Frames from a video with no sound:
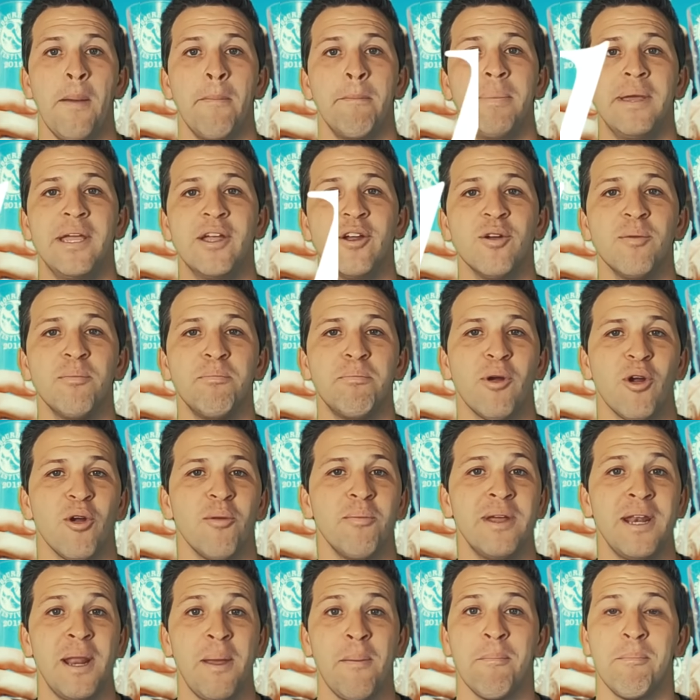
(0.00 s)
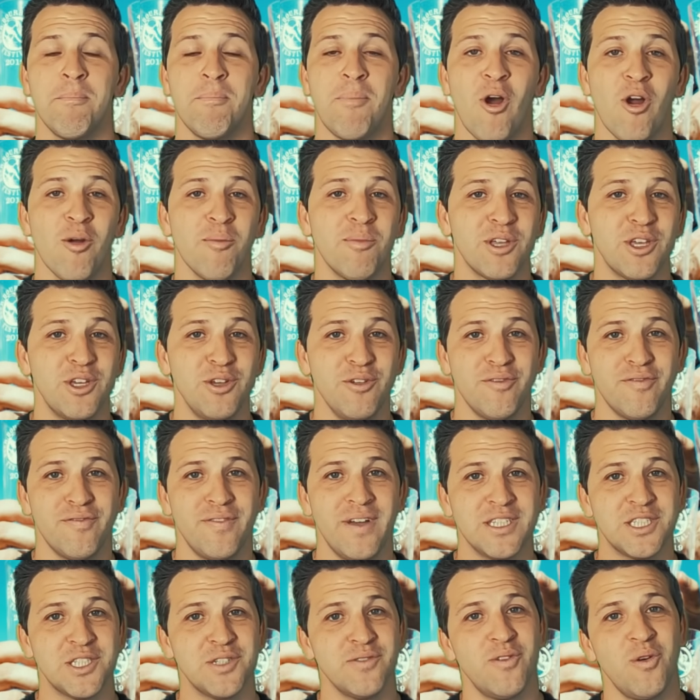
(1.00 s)
Beer, Bourbon, and Barbecue
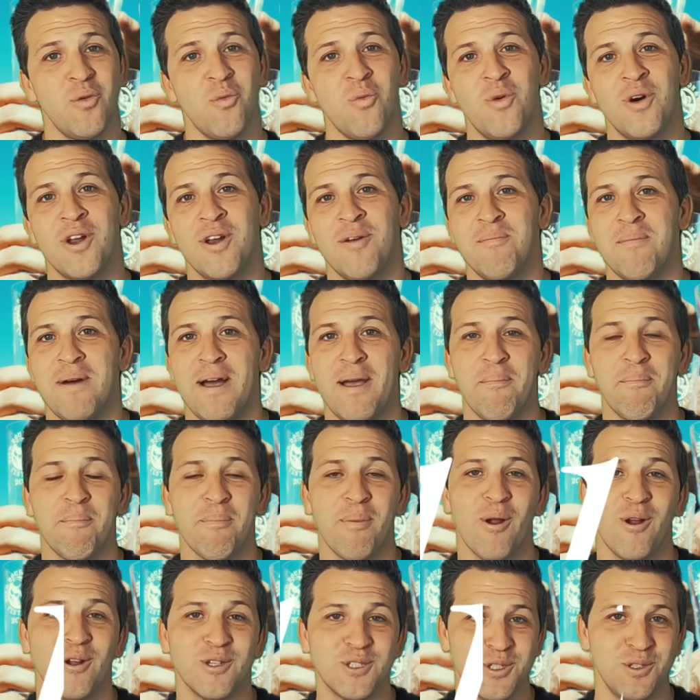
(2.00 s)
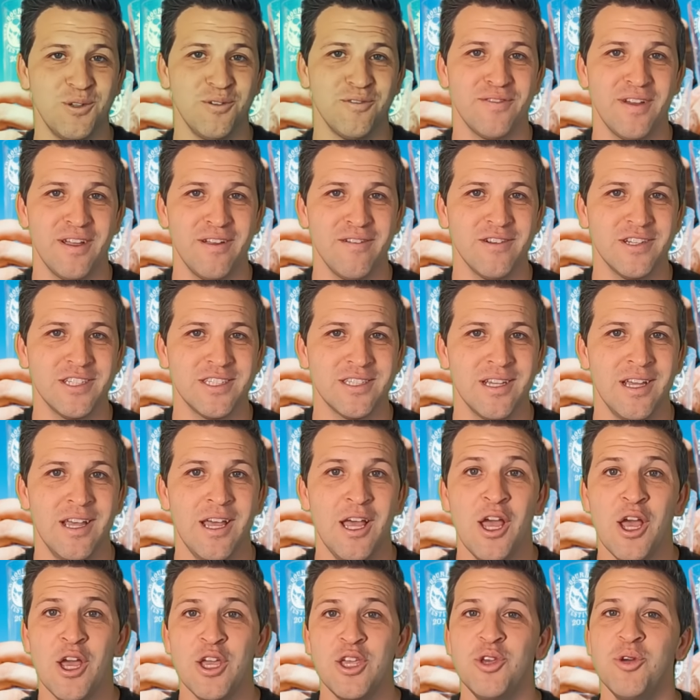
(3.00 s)
Festival, one of my personal favorites.
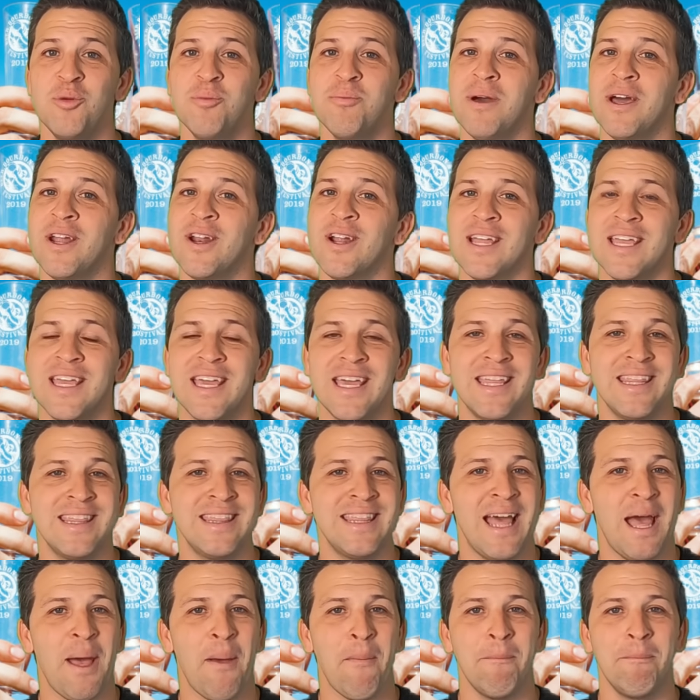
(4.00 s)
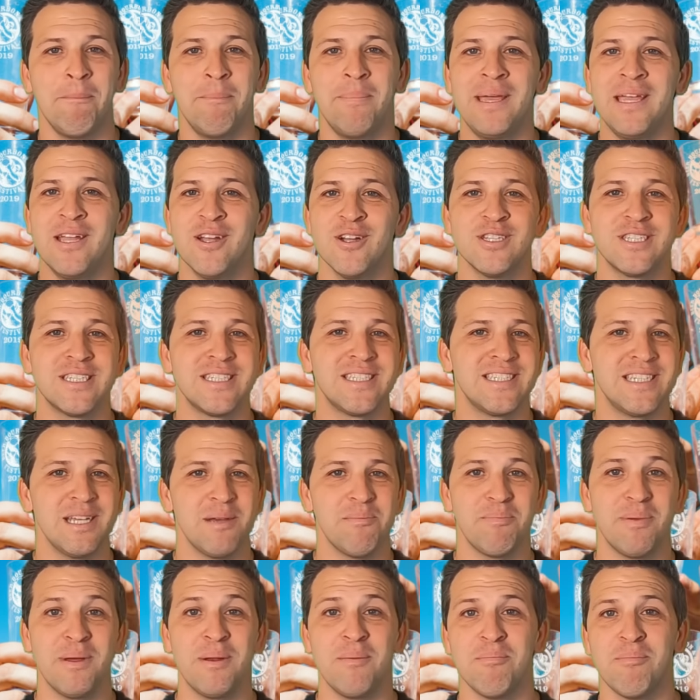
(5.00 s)
You better get in that beer
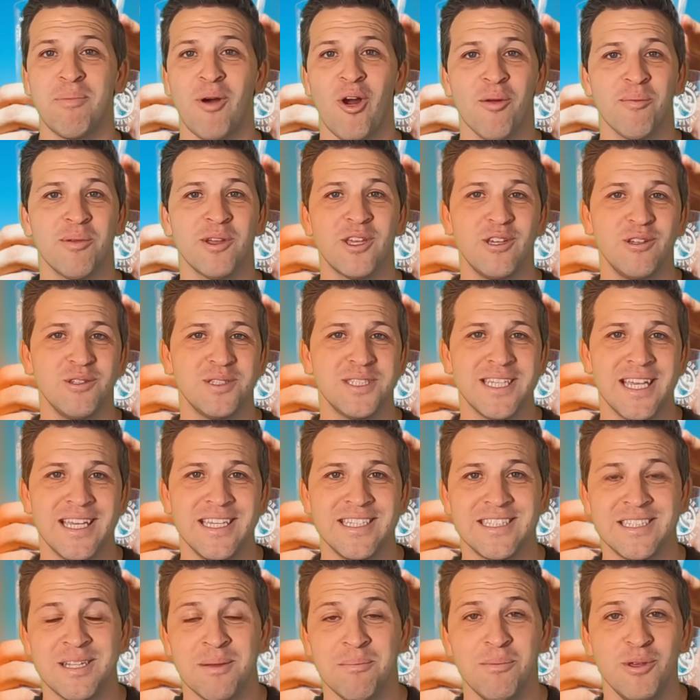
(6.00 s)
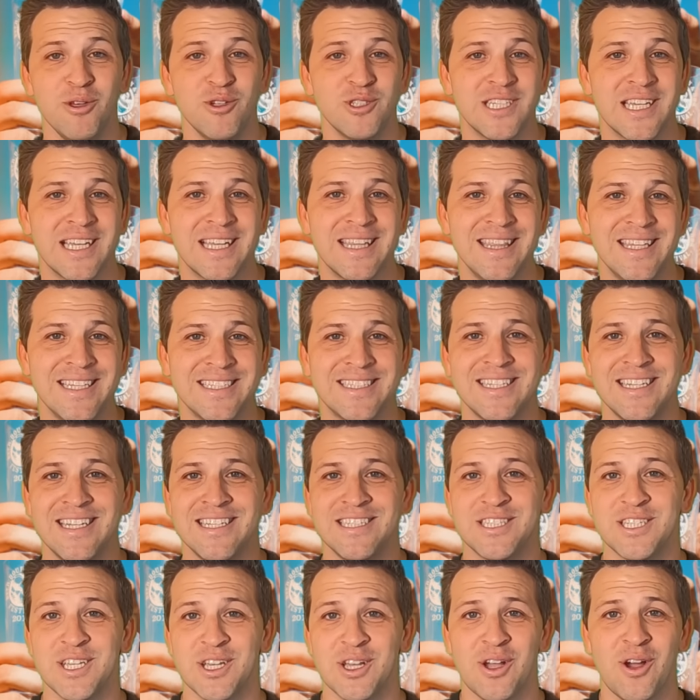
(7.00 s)
sipping, barbecue tasting, music
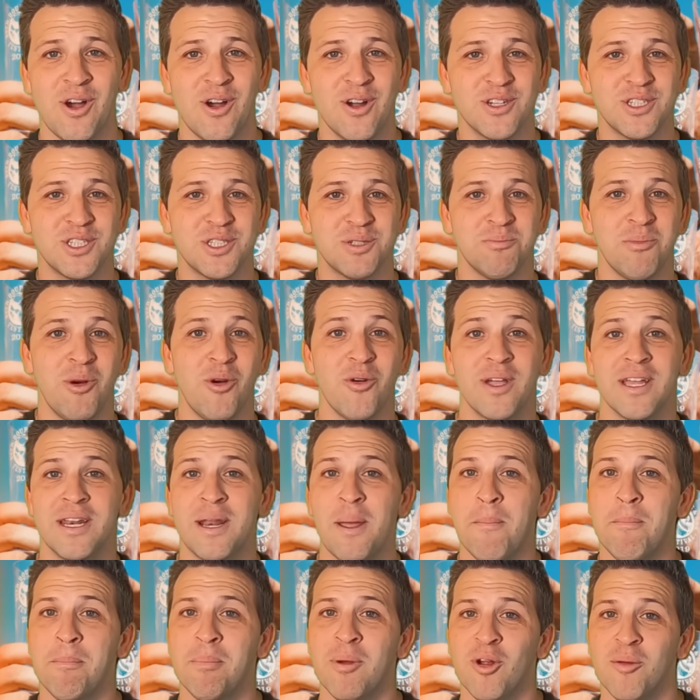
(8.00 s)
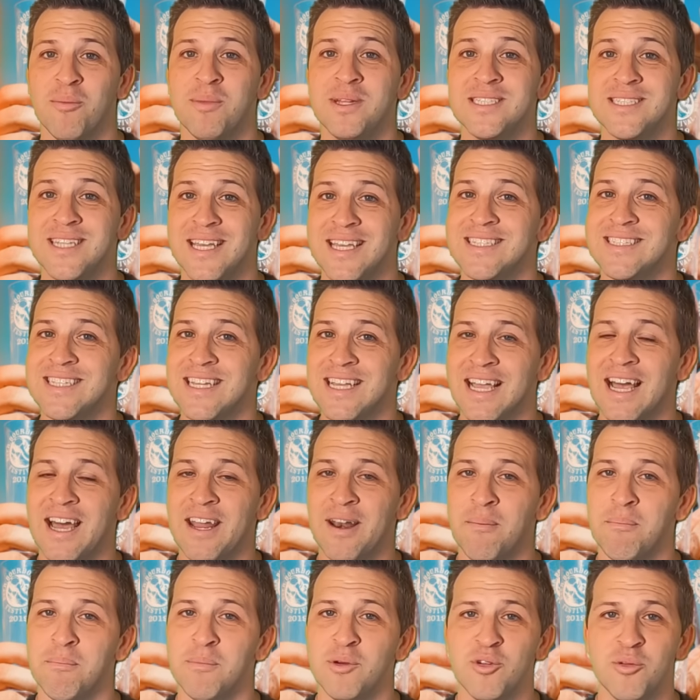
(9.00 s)
listening, cigar smoking, and bourbon tasting
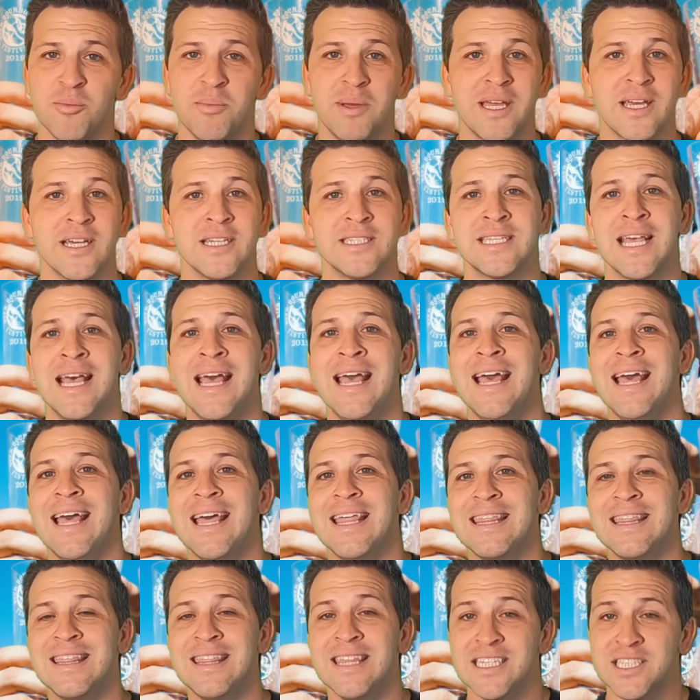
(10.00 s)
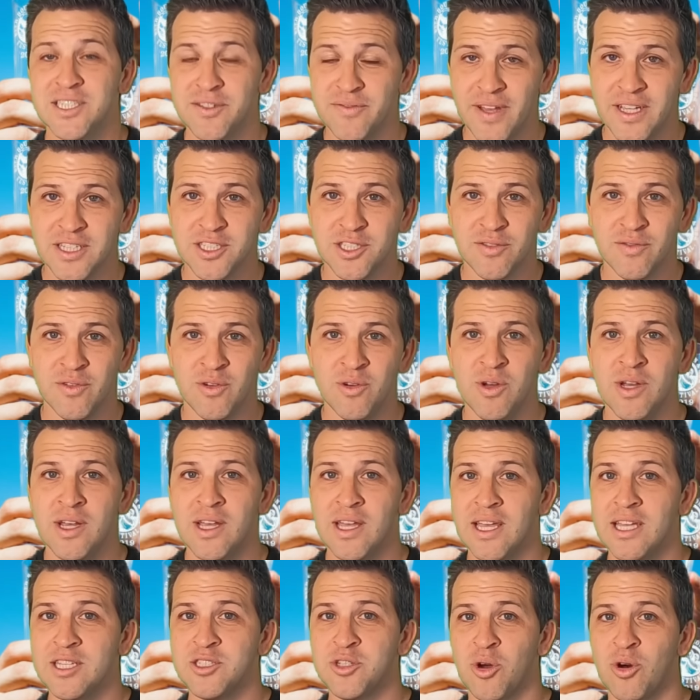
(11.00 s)
kind of mood because this festival
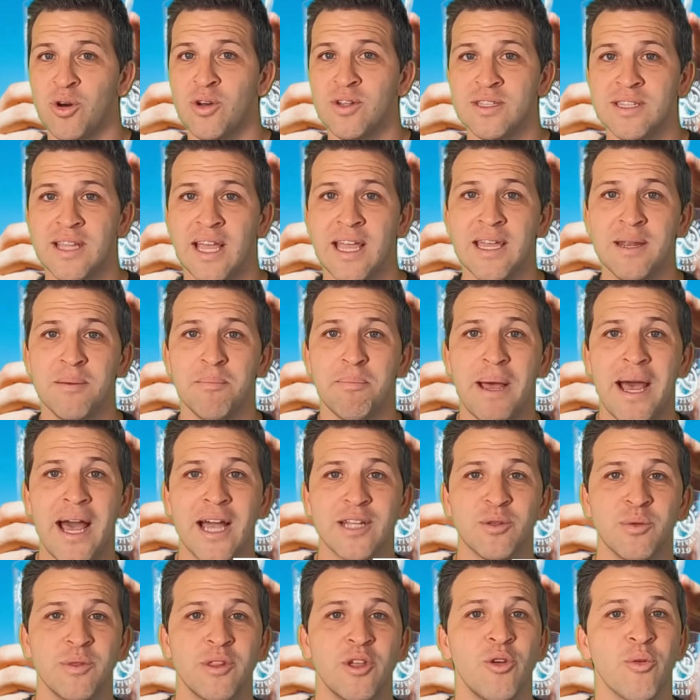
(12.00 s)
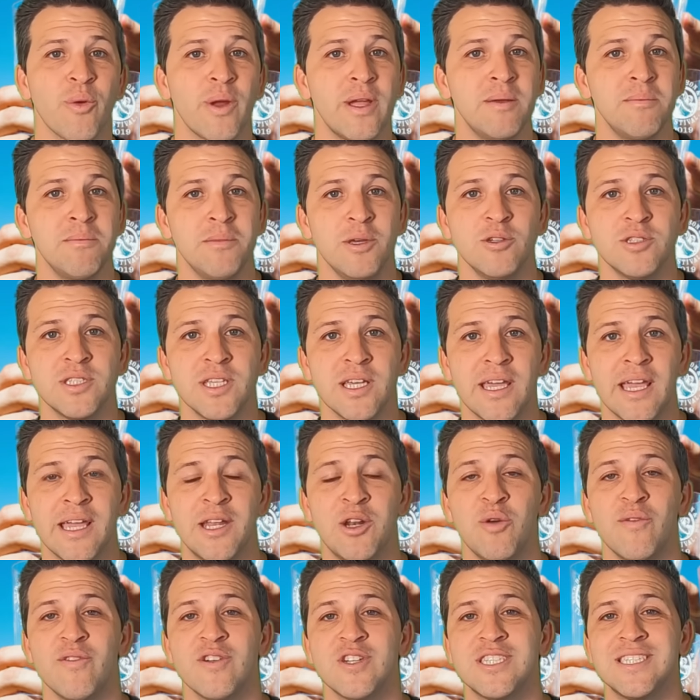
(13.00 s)
is all day and packed with great music
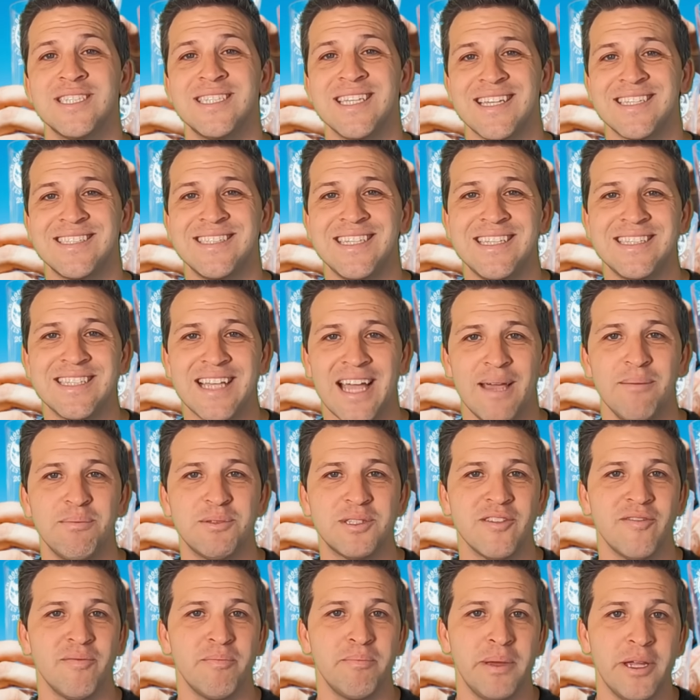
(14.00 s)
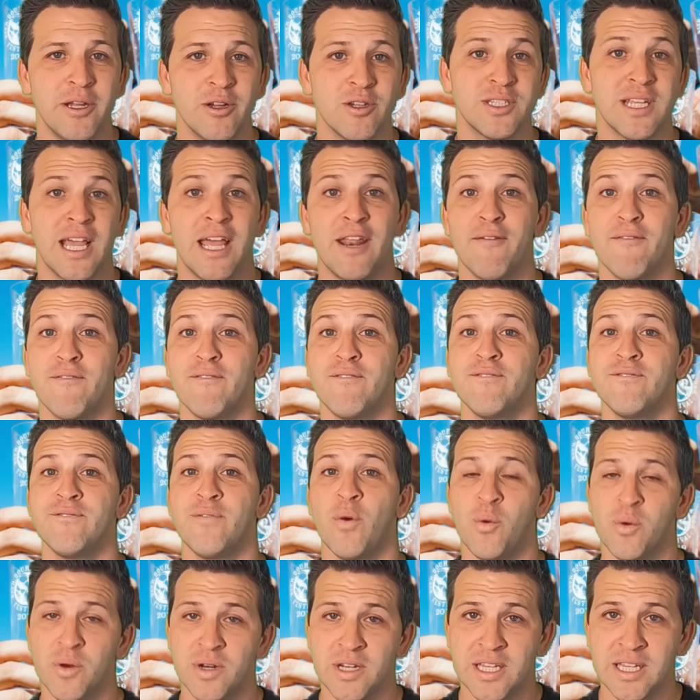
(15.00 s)
and over 60 types of beers and
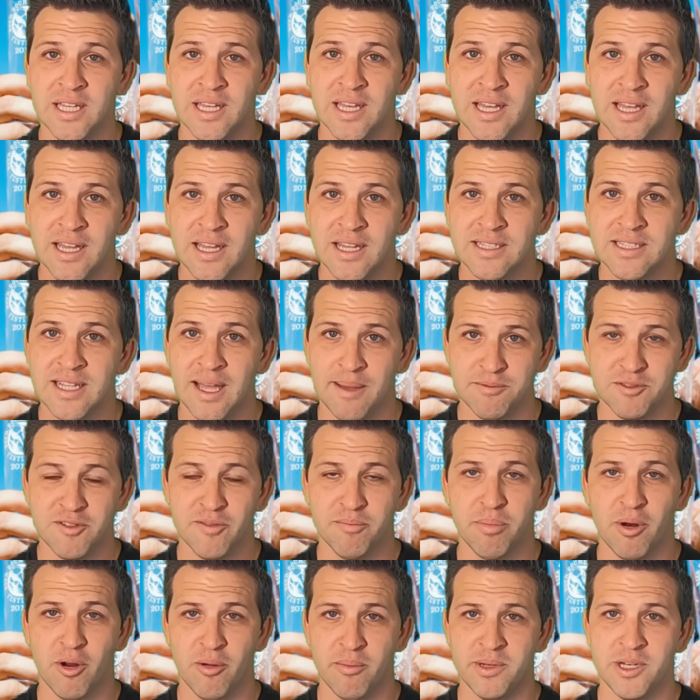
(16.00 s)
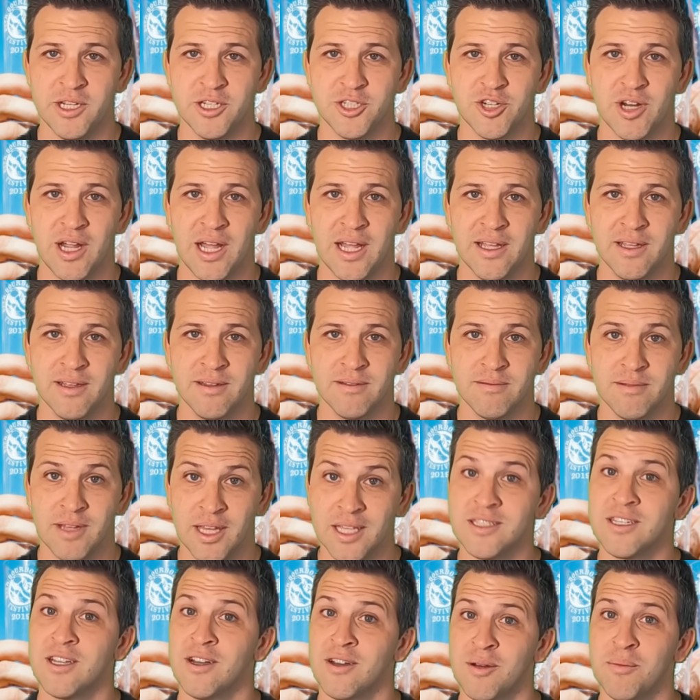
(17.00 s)
40 types of bourbon to try.
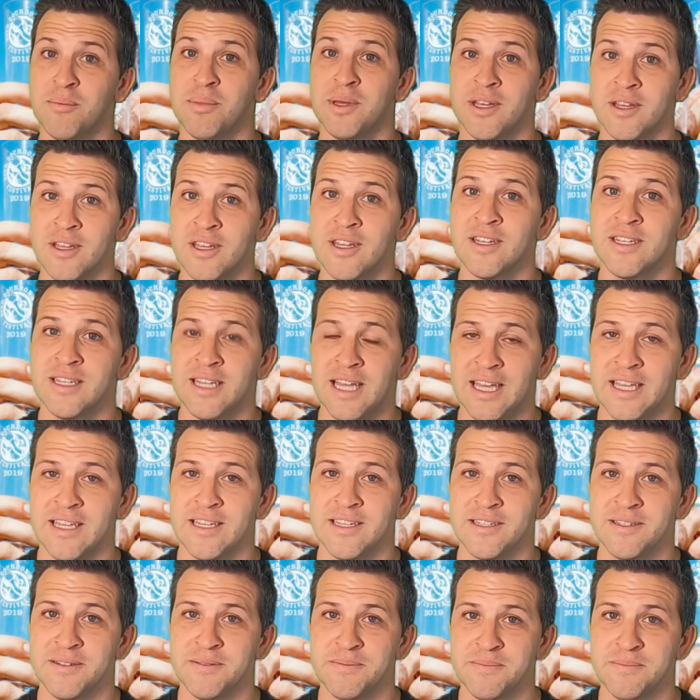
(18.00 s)
It's gonna be a good day.